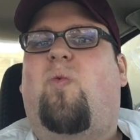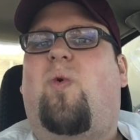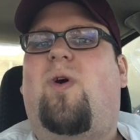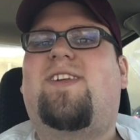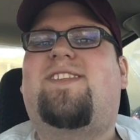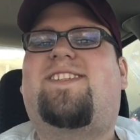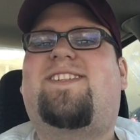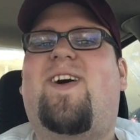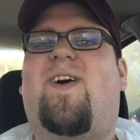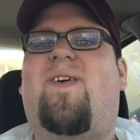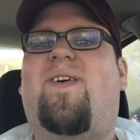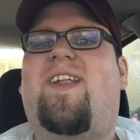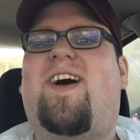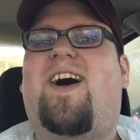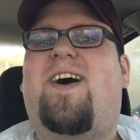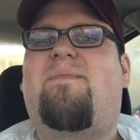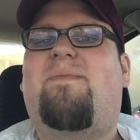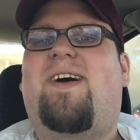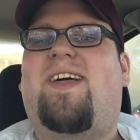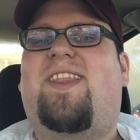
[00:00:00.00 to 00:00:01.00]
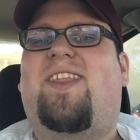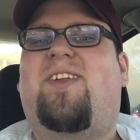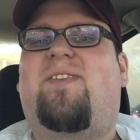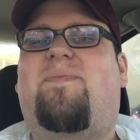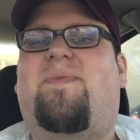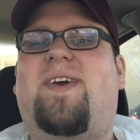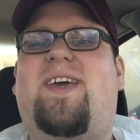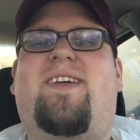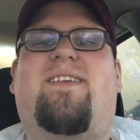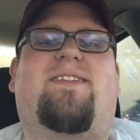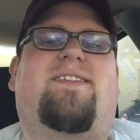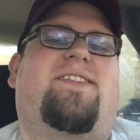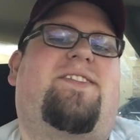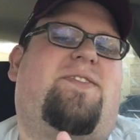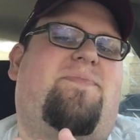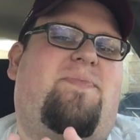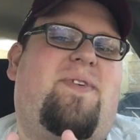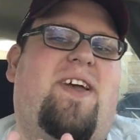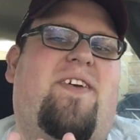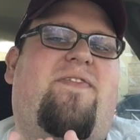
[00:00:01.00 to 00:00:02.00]
What's going on, my little piglets?
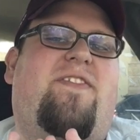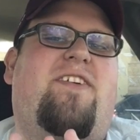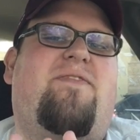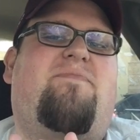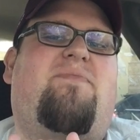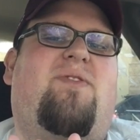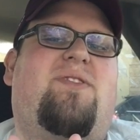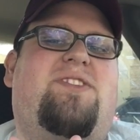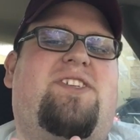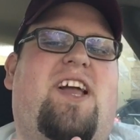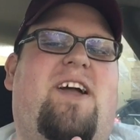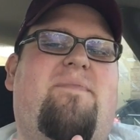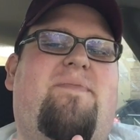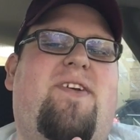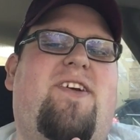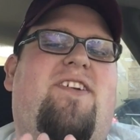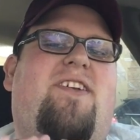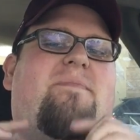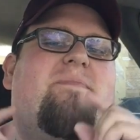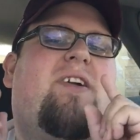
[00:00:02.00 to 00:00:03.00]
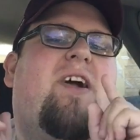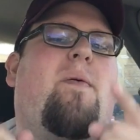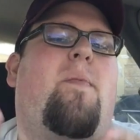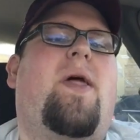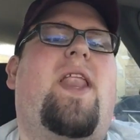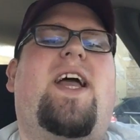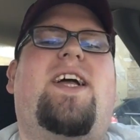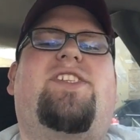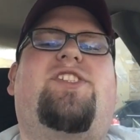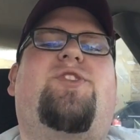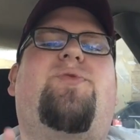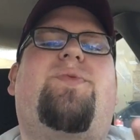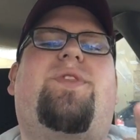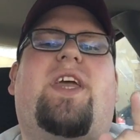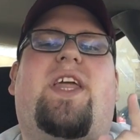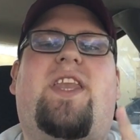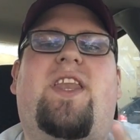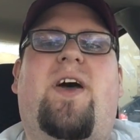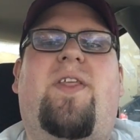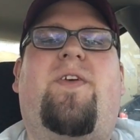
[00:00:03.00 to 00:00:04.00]
It's your BFF Pork Chop here, and I'm coming at you with
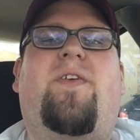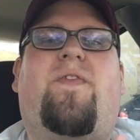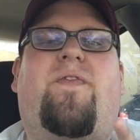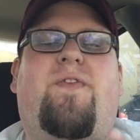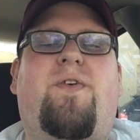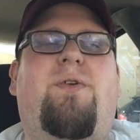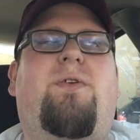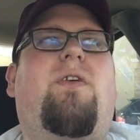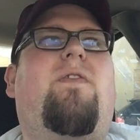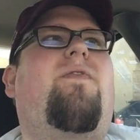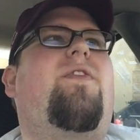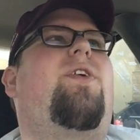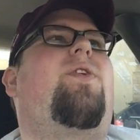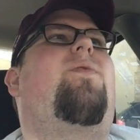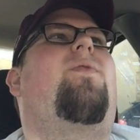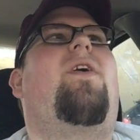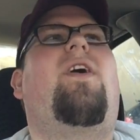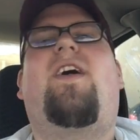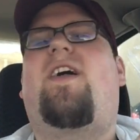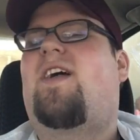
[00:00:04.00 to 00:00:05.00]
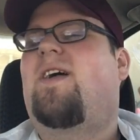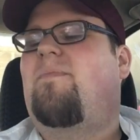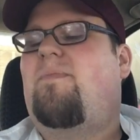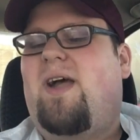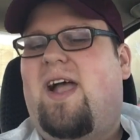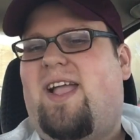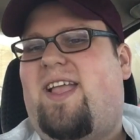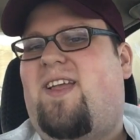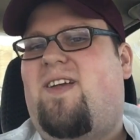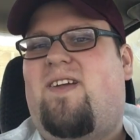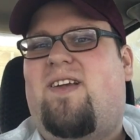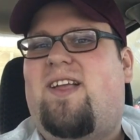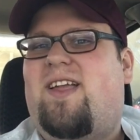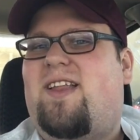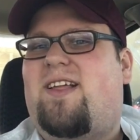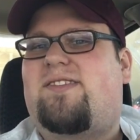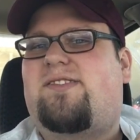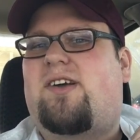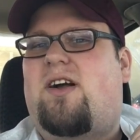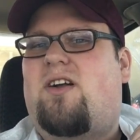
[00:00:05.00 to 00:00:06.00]
another food review. Back here
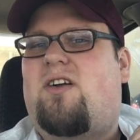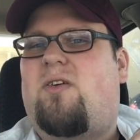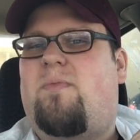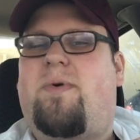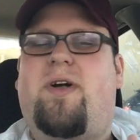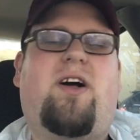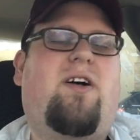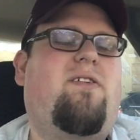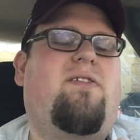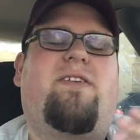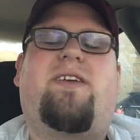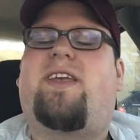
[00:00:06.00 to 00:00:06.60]
again at Taco Bell.